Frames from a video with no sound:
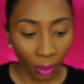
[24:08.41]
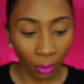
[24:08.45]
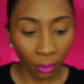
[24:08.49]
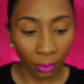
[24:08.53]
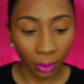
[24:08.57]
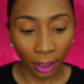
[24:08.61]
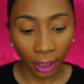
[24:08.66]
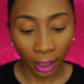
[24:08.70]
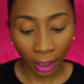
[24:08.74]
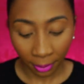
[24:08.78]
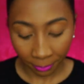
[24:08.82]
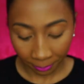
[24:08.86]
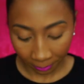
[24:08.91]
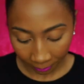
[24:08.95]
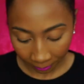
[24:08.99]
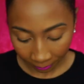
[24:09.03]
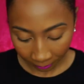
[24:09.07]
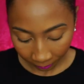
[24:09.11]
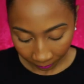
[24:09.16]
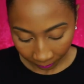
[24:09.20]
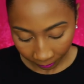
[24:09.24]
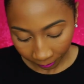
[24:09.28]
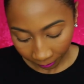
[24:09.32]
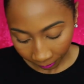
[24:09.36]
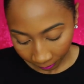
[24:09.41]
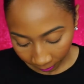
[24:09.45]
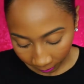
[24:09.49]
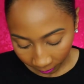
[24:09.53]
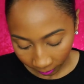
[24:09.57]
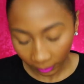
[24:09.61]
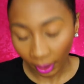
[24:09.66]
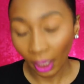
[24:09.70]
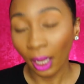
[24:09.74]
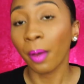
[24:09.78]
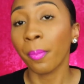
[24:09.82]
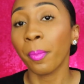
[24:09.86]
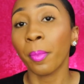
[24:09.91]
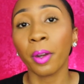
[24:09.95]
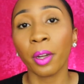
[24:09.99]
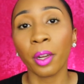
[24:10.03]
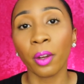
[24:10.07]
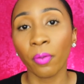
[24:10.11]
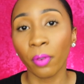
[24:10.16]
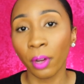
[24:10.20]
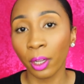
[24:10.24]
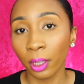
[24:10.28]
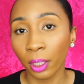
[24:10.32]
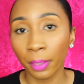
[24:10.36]
Okay, how
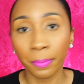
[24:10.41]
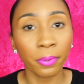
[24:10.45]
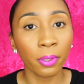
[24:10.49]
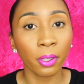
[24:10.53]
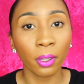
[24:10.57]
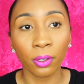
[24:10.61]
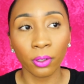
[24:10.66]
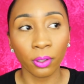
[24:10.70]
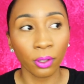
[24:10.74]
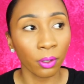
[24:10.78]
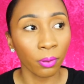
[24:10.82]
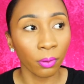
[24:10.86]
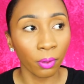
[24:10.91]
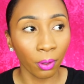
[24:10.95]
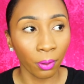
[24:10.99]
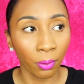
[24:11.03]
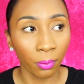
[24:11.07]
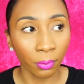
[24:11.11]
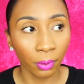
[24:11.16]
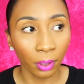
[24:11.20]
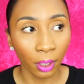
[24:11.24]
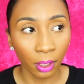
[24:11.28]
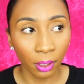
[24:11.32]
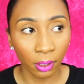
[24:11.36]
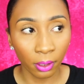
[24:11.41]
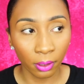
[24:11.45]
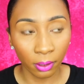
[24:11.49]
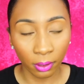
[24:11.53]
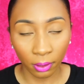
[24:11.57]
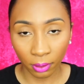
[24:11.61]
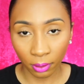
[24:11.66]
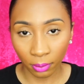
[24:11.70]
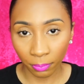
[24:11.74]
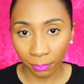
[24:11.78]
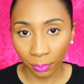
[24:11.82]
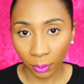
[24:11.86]
many red lipsticks do you own that's